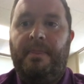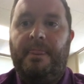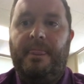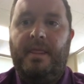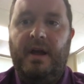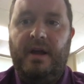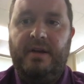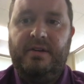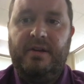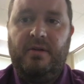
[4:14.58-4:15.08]

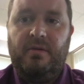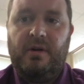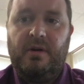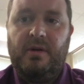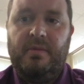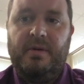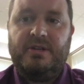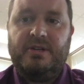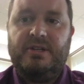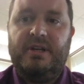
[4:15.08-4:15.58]
I did want
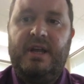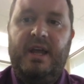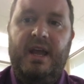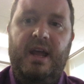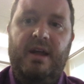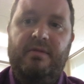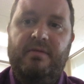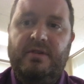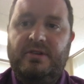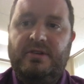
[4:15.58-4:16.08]
to mention
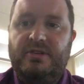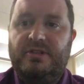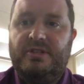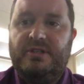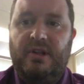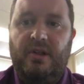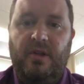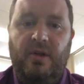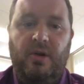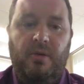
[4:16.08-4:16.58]
Canvas
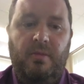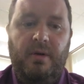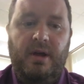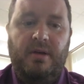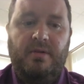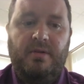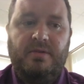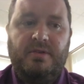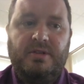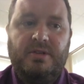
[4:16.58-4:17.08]
just a little
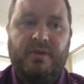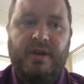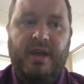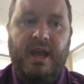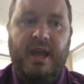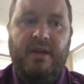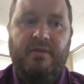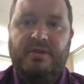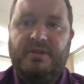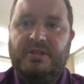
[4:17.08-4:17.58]
bit. So
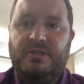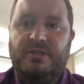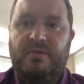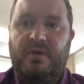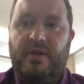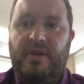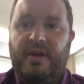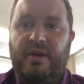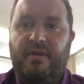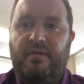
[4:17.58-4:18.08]
Canvas is
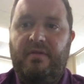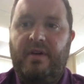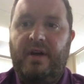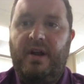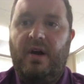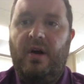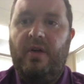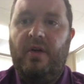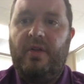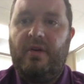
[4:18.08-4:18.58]
where they can
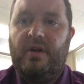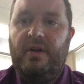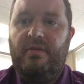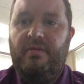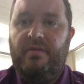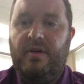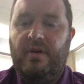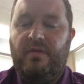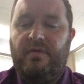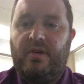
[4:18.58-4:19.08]
find all their
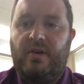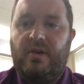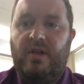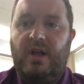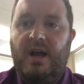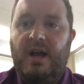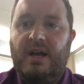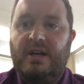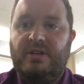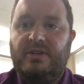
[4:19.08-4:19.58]
info for
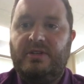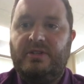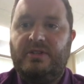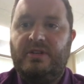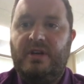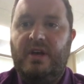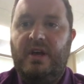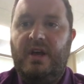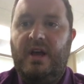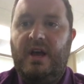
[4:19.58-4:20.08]

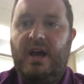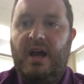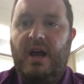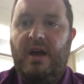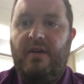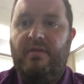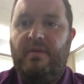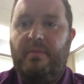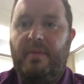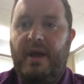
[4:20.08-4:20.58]
class.
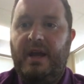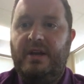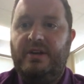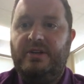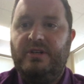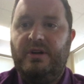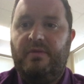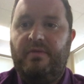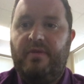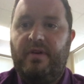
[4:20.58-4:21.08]
I have a
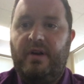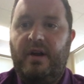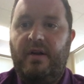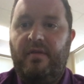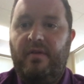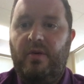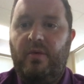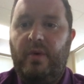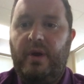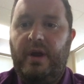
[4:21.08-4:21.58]
page up for
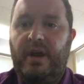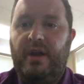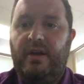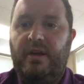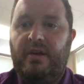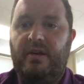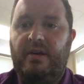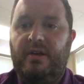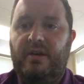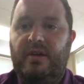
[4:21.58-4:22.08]
every
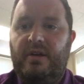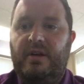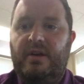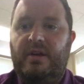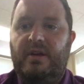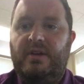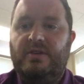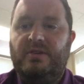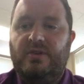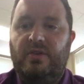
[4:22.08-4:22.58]
week.
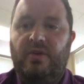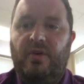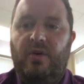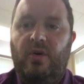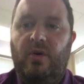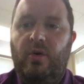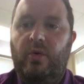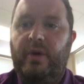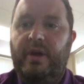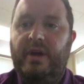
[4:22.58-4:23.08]
So the
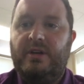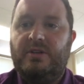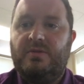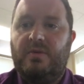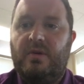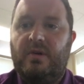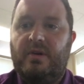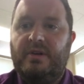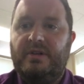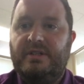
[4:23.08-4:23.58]
whole week's
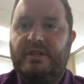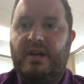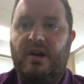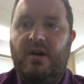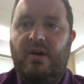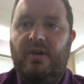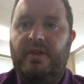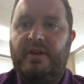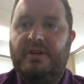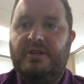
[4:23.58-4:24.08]
work is
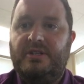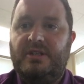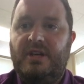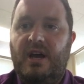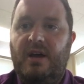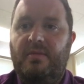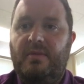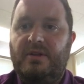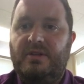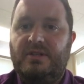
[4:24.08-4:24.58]
there, all the
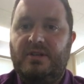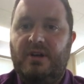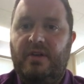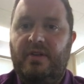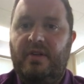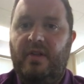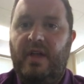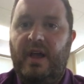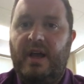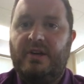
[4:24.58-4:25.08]
assignments,
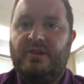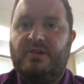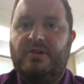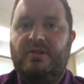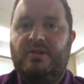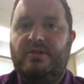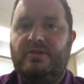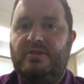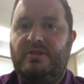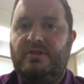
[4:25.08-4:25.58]
all the
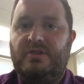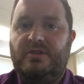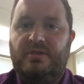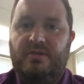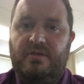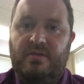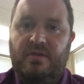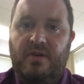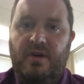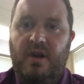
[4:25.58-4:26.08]
lectures,
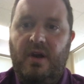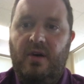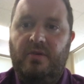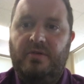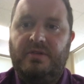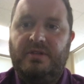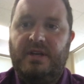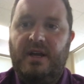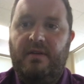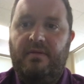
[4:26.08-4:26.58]

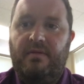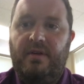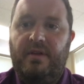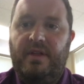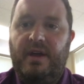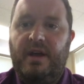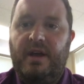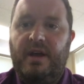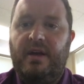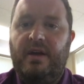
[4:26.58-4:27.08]
notes,
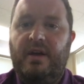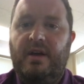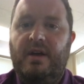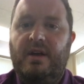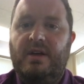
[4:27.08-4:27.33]
everything.